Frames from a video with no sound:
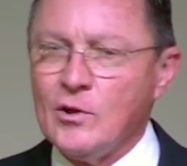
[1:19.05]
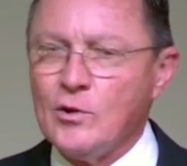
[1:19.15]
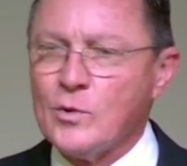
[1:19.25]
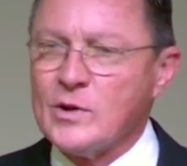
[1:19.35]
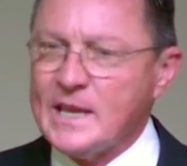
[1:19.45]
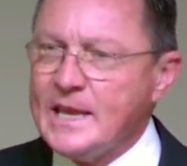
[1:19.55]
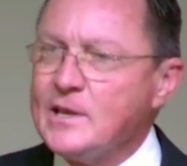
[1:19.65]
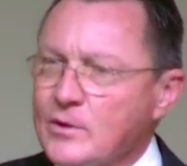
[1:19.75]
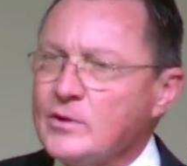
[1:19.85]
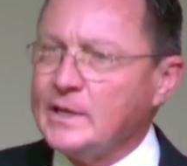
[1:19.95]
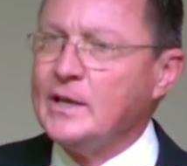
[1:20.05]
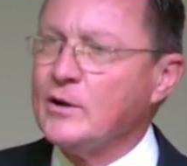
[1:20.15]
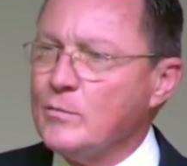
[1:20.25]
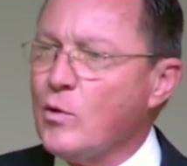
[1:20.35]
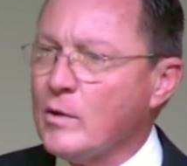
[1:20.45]
who were eager to
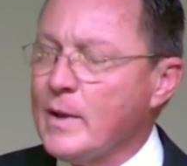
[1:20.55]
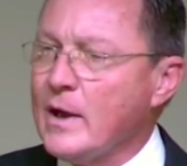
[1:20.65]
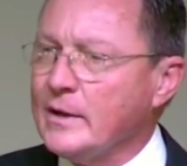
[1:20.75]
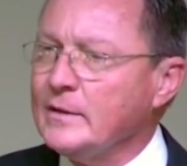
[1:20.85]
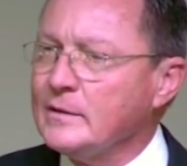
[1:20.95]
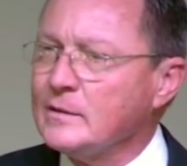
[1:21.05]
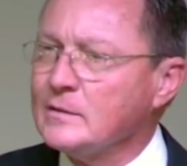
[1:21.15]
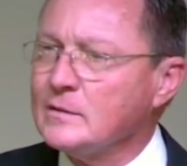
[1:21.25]
hear more about it.